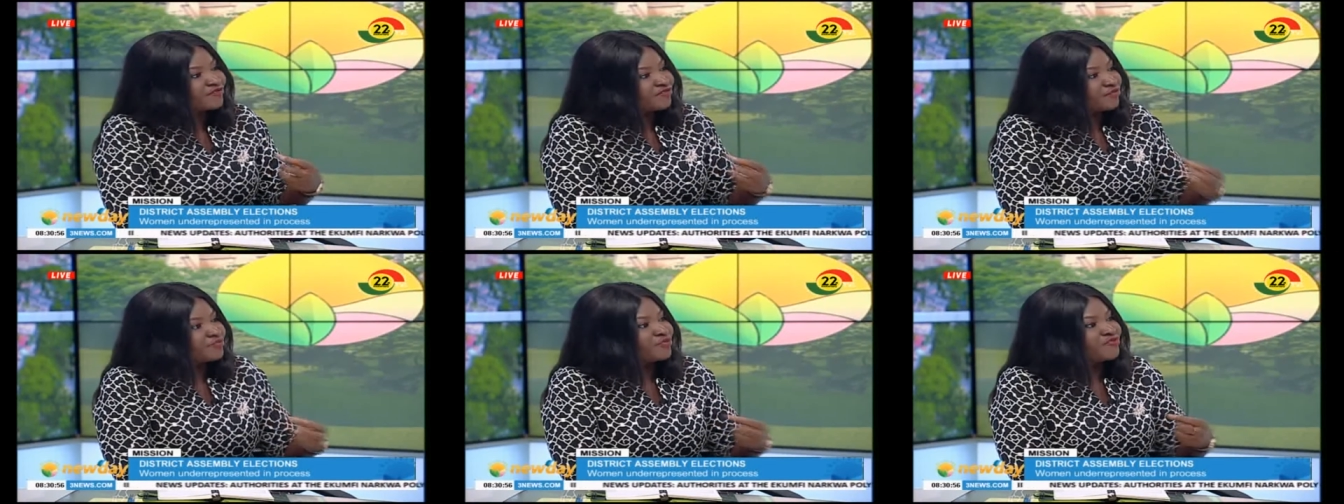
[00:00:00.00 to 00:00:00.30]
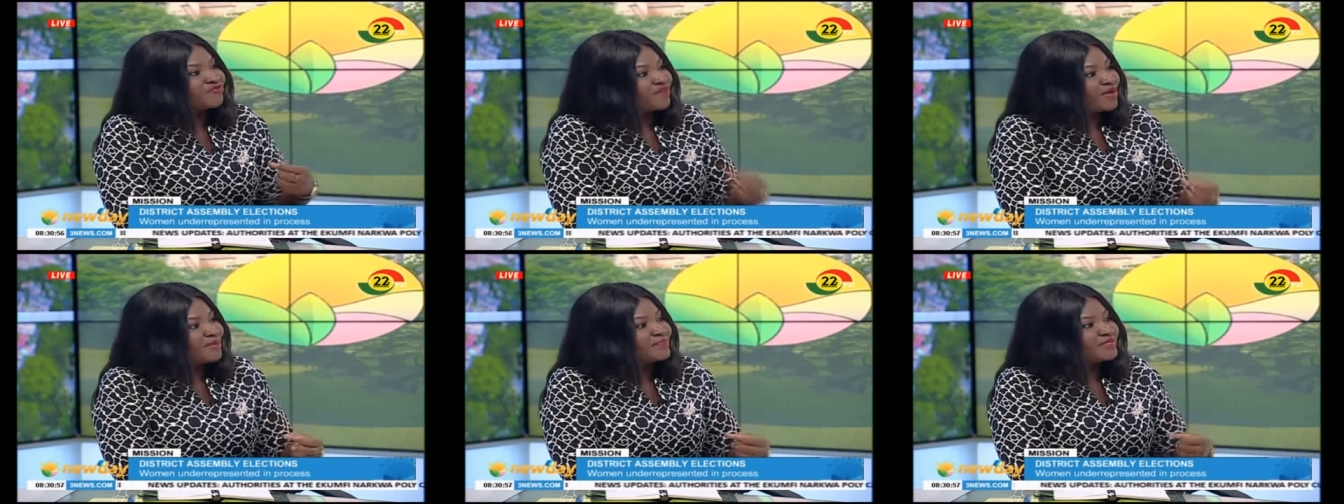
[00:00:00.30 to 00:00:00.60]
from your
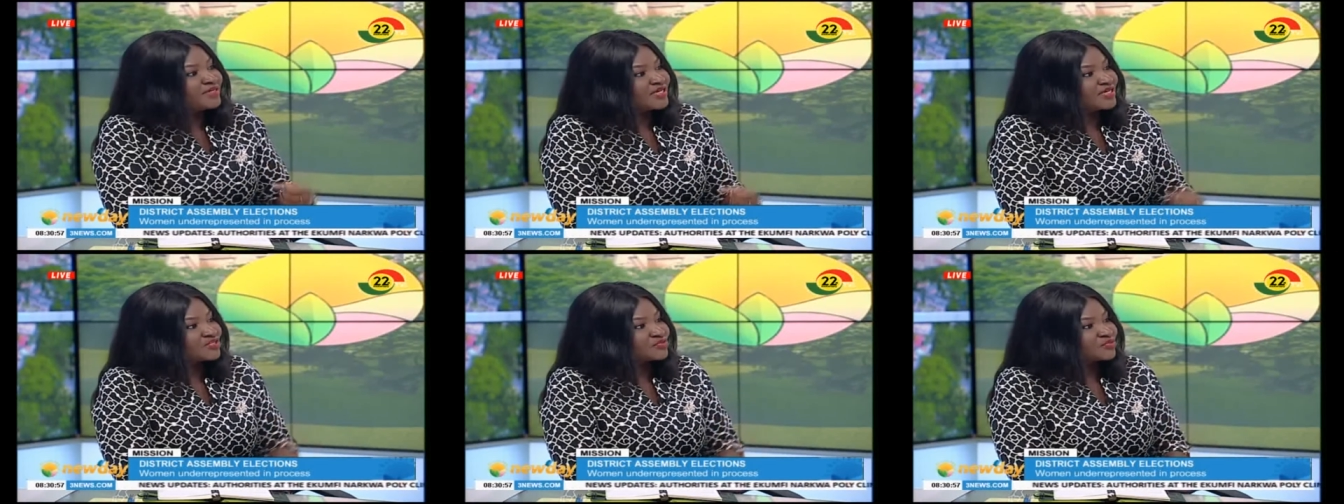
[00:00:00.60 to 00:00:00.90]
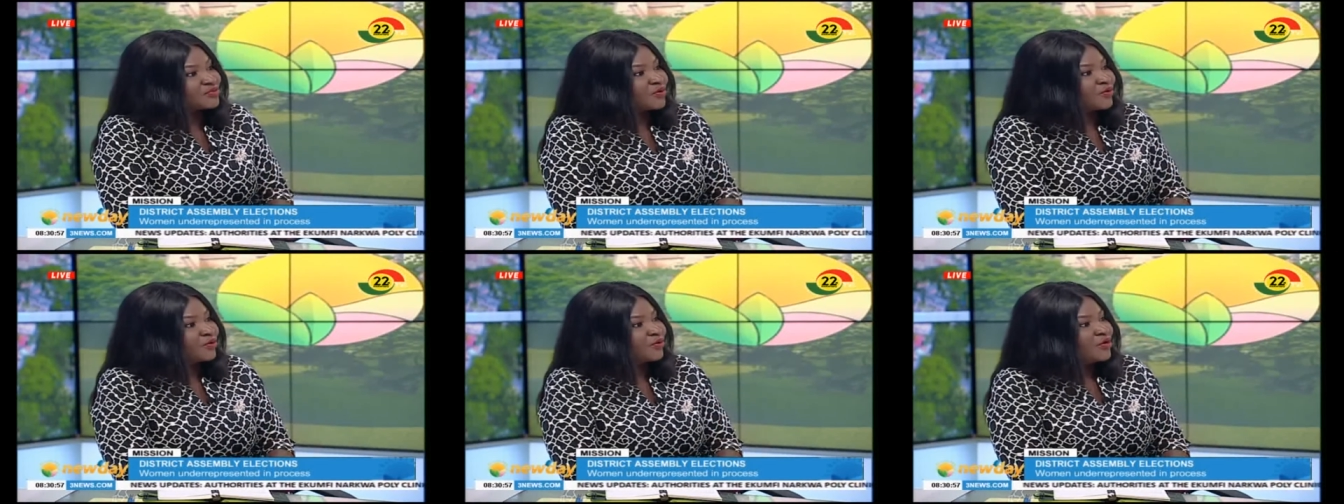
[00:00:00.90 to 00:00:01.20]
family as
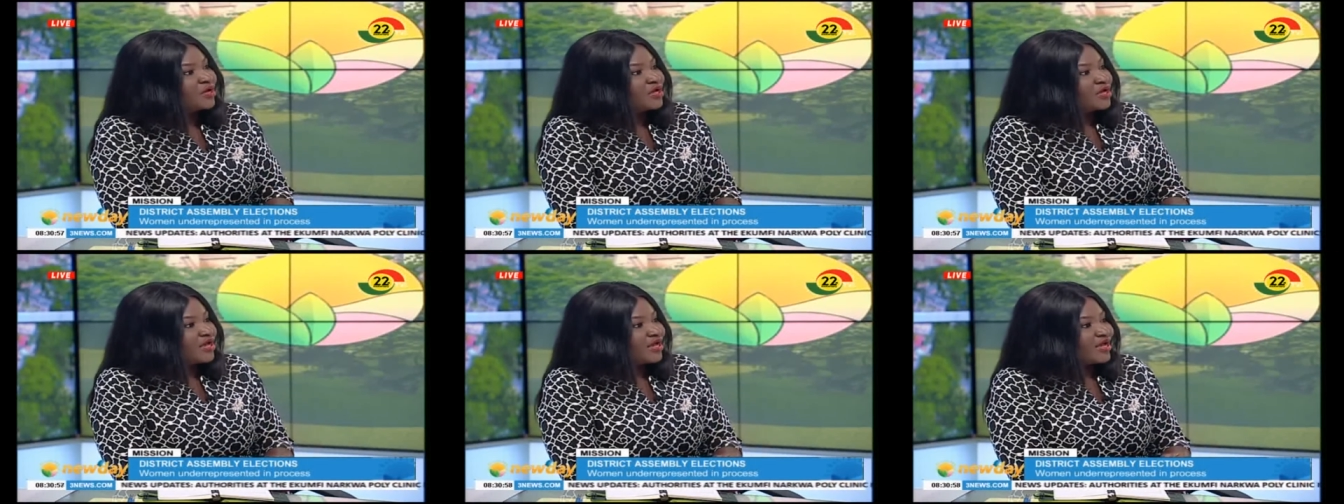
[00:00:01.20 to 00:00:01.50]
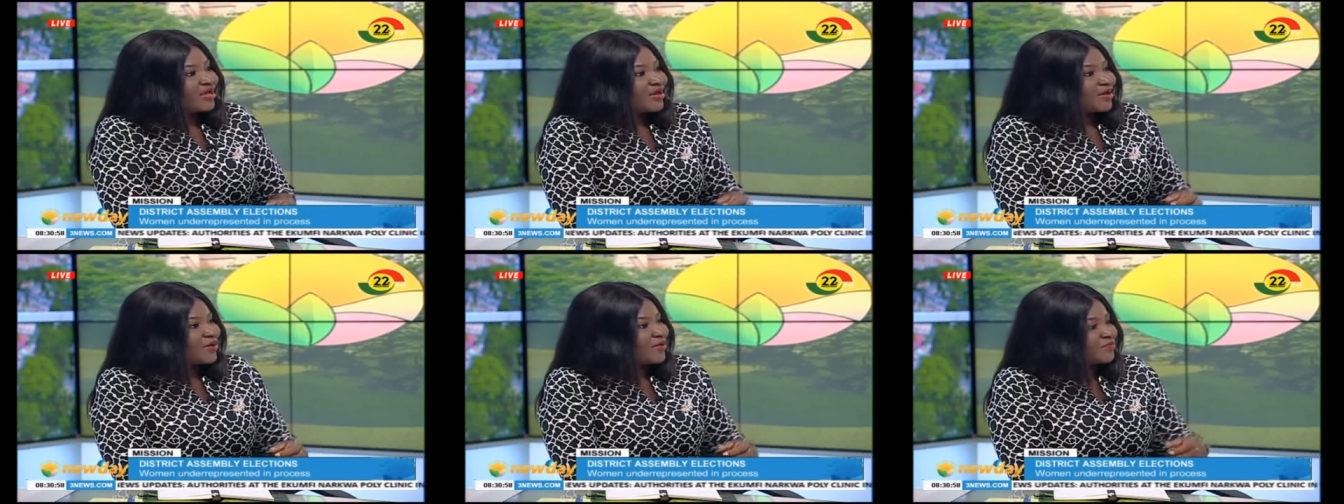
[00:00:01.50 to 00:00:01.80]
well?
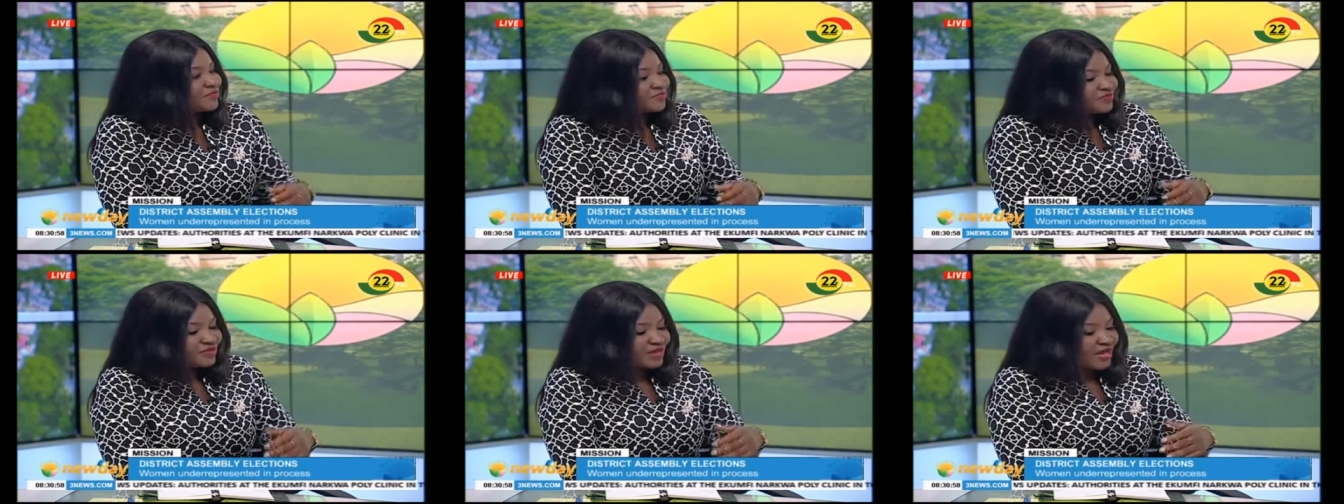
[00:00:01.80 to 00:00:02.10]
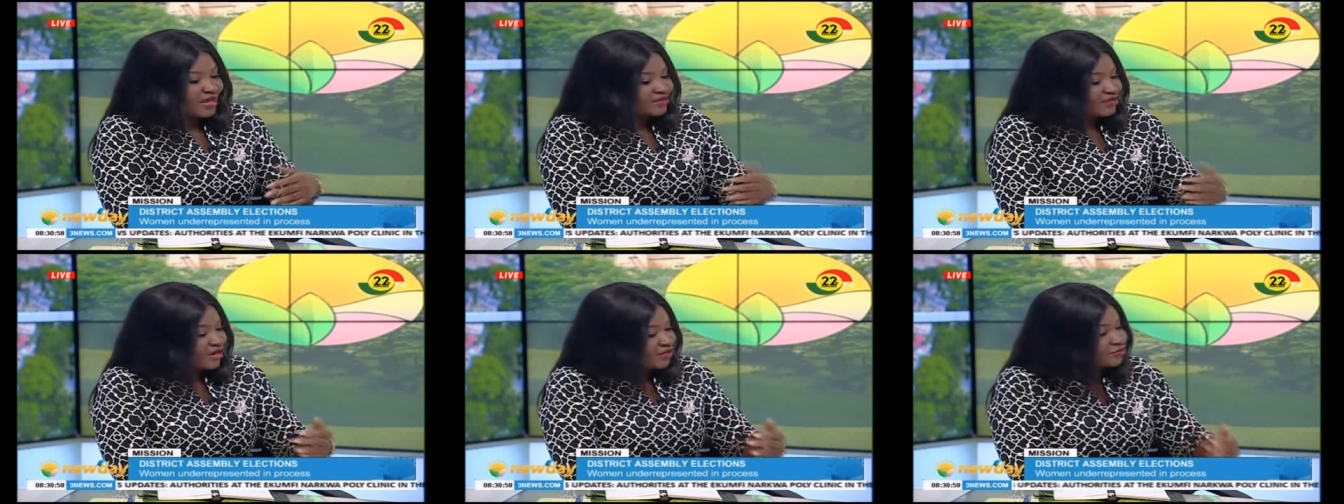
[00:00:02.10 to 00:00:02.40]
Um,
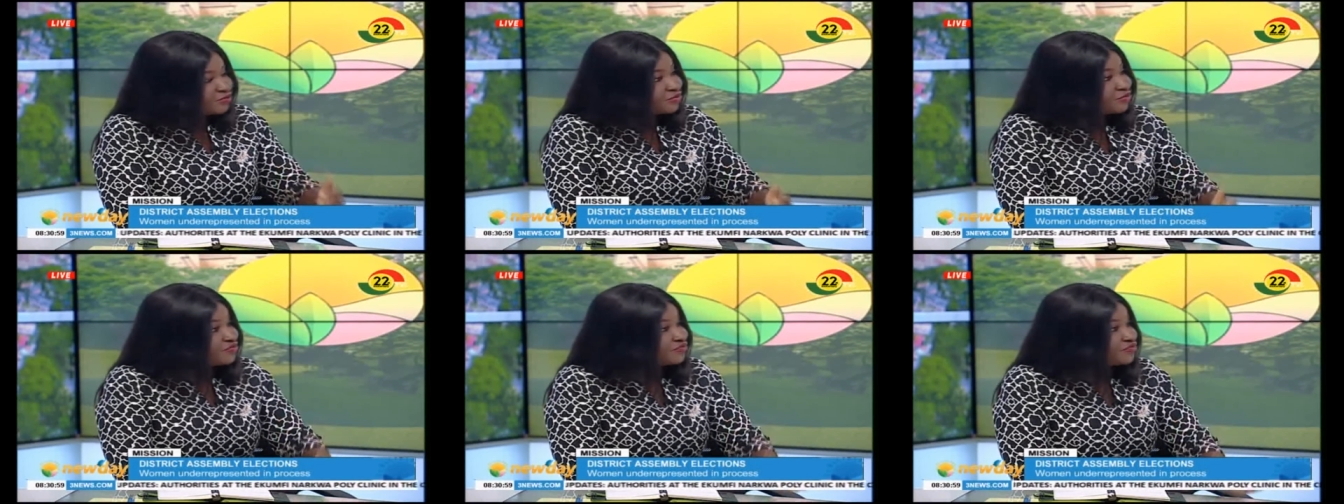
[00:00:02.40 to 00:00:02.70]
I, I, don't know